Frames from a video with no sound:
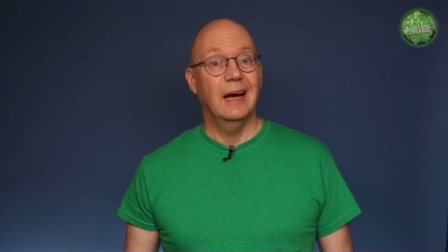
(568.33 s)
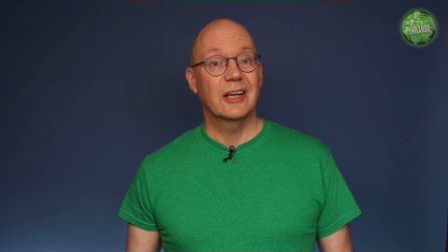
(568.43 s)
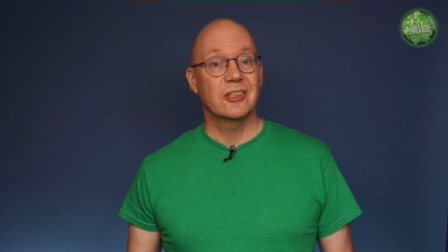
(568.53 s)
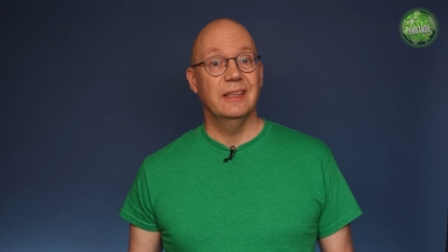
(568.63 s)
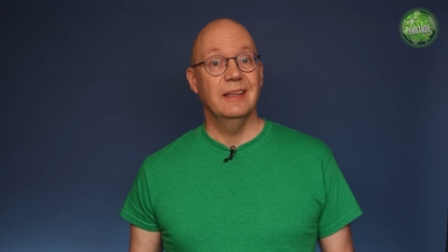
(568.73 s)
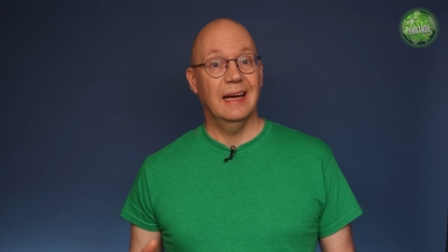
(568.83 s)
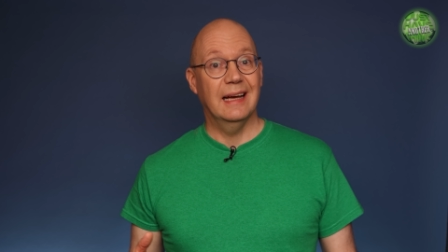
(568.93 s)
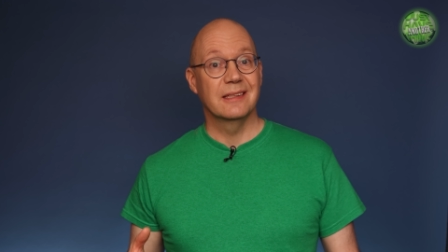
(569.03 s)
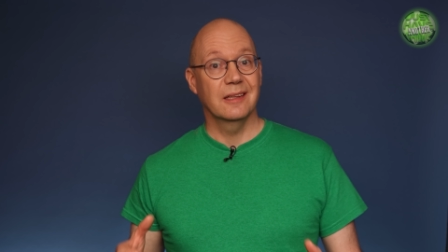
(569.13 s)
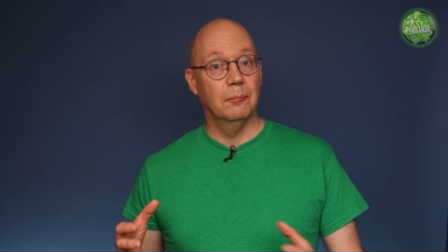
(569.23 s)
actually
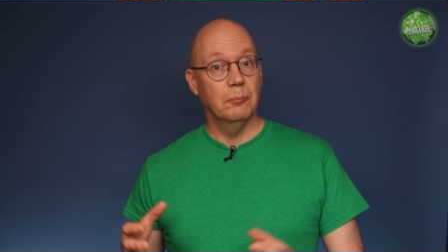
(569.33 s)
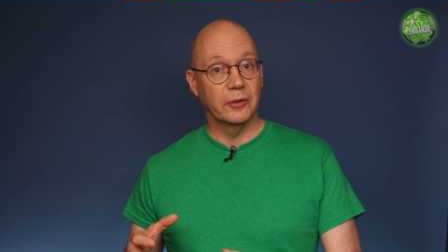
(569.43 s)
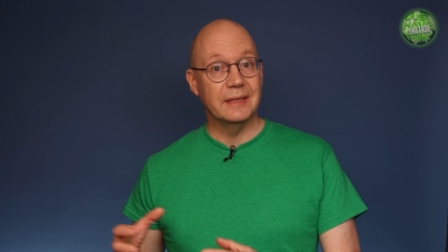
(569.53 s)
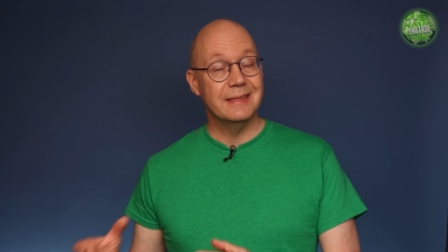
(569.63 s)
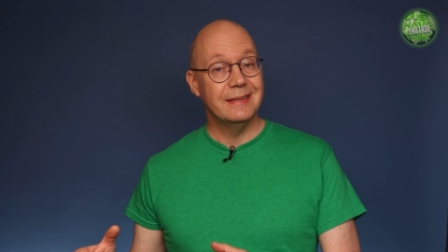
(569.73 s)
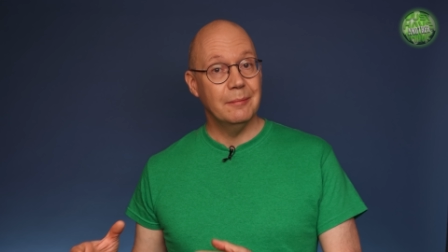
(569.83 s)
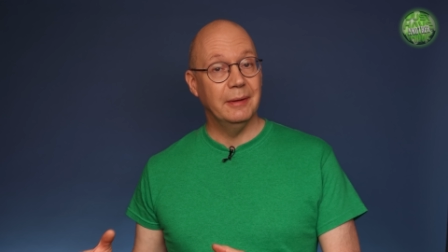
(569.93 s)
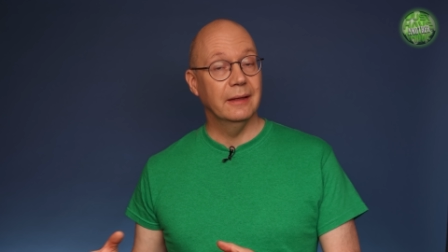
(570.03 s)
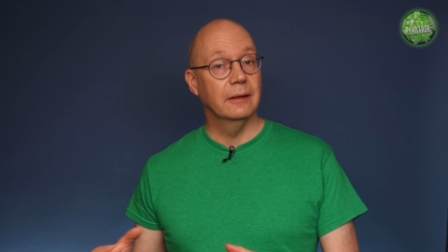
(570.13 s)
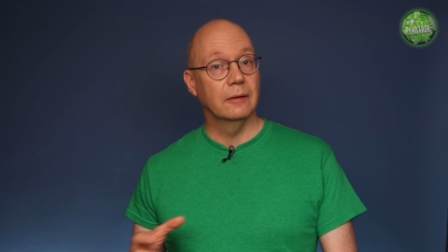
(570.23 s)
has a modest
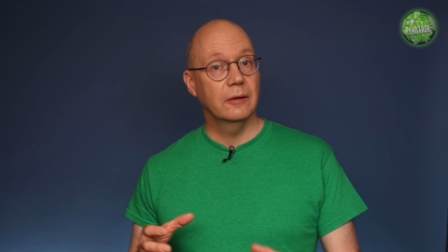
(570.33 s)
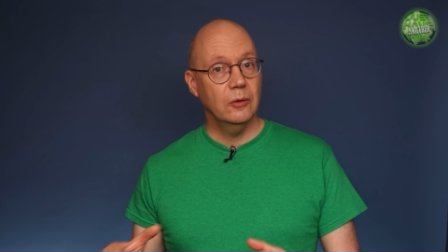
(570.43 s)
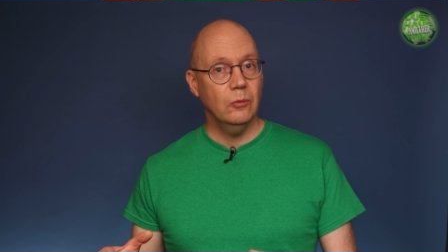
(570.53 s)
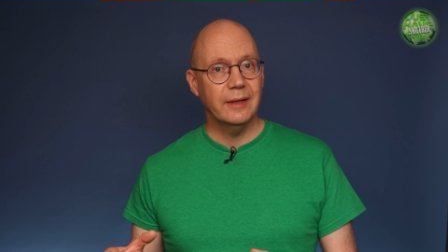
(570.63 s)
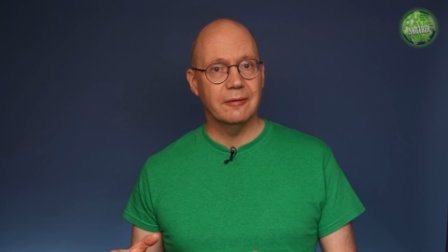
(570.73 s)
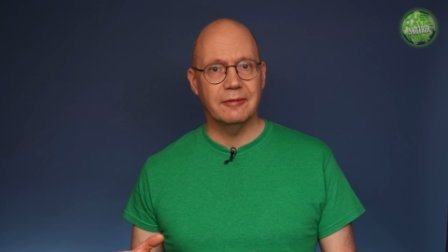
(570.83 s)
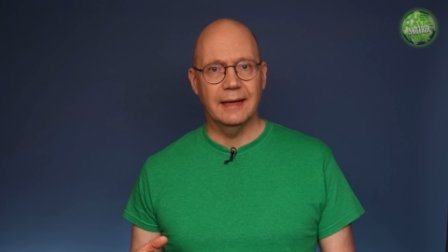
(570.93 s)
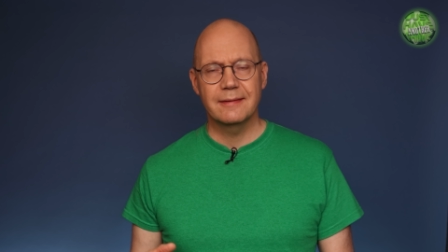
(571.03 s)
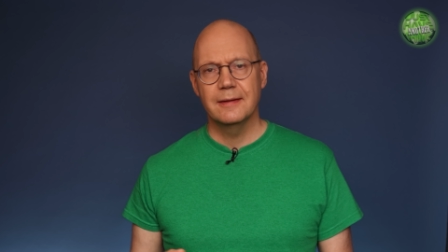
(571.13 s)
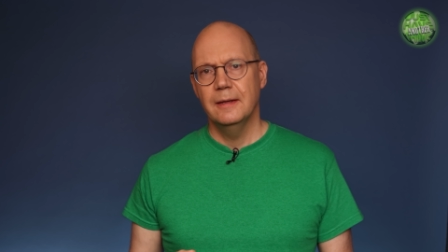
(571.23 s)
dimming and cooling
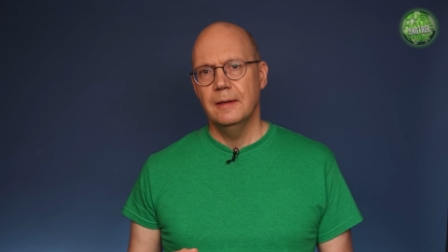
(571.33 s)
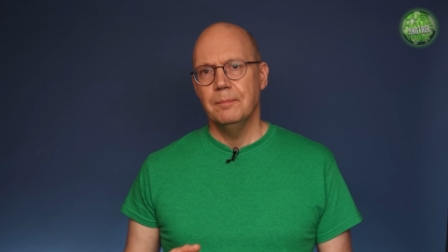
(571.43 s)
effect,